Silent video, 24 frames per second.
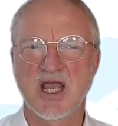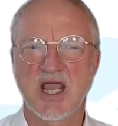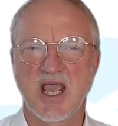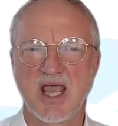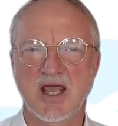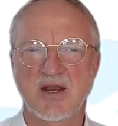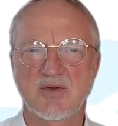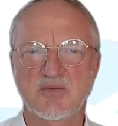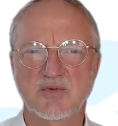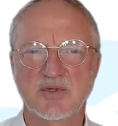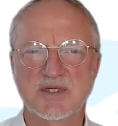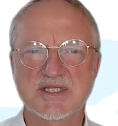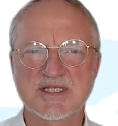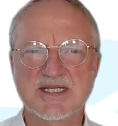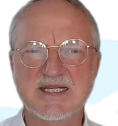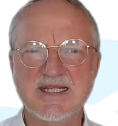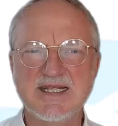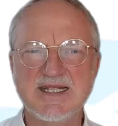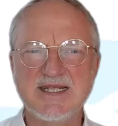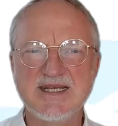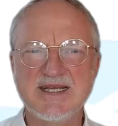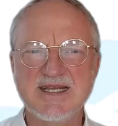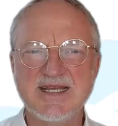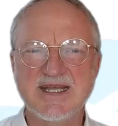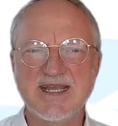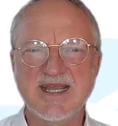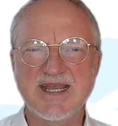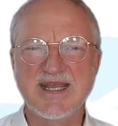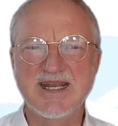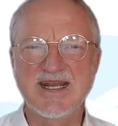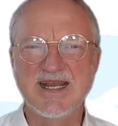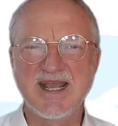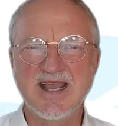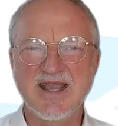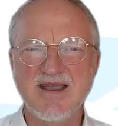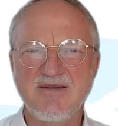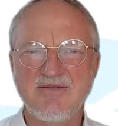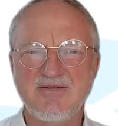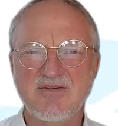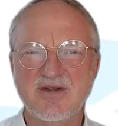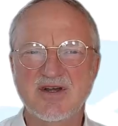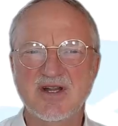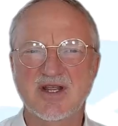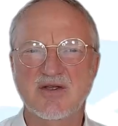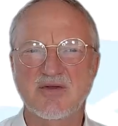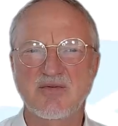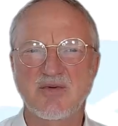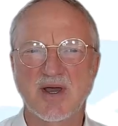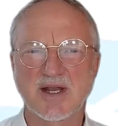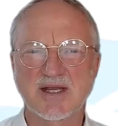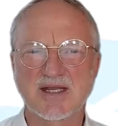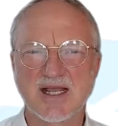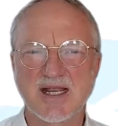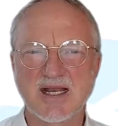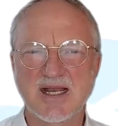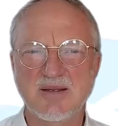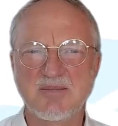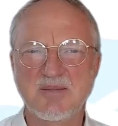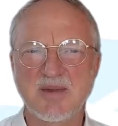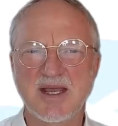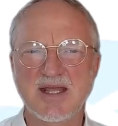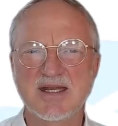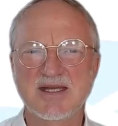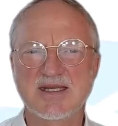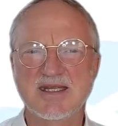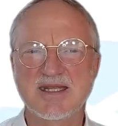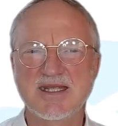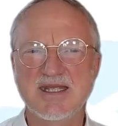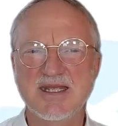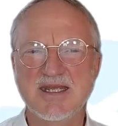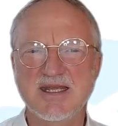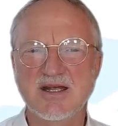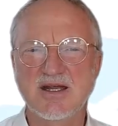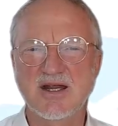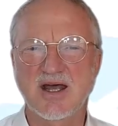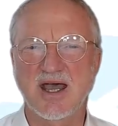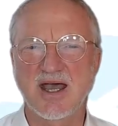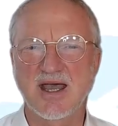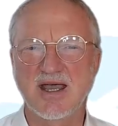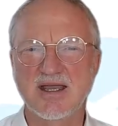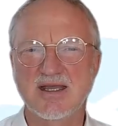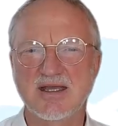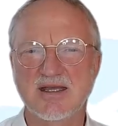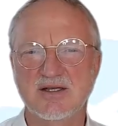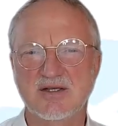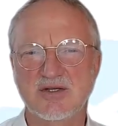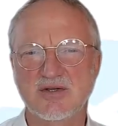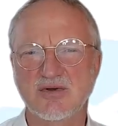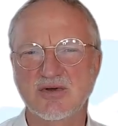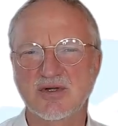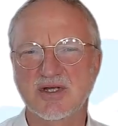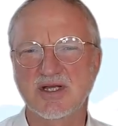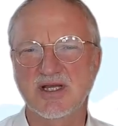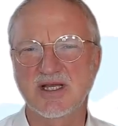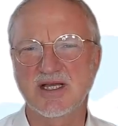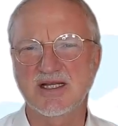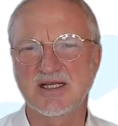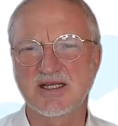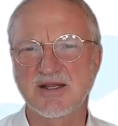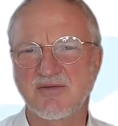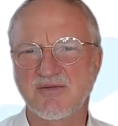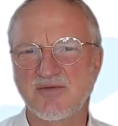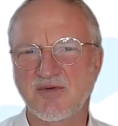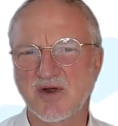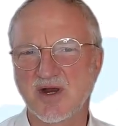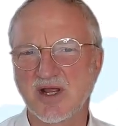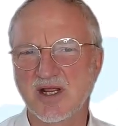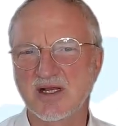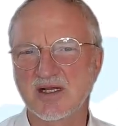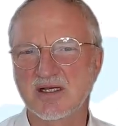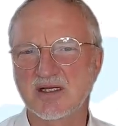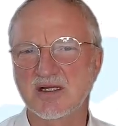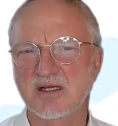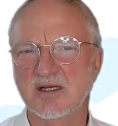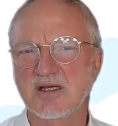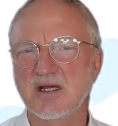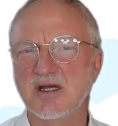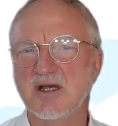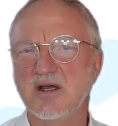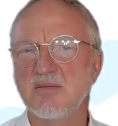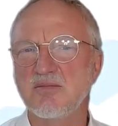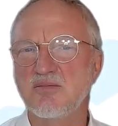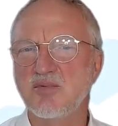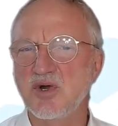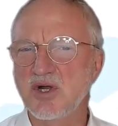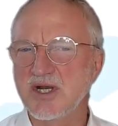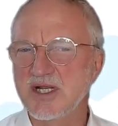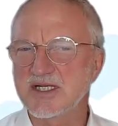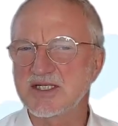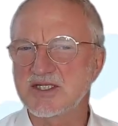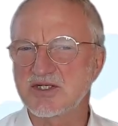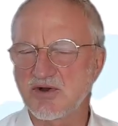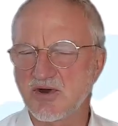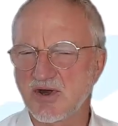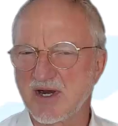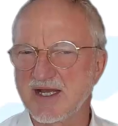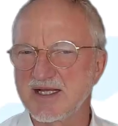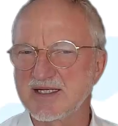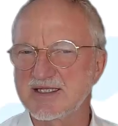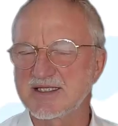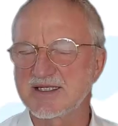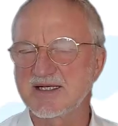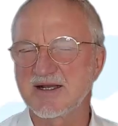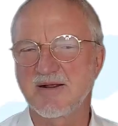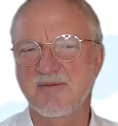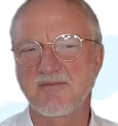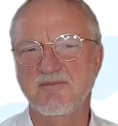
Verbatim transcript: and we see in every quad element here I took a different pre-stress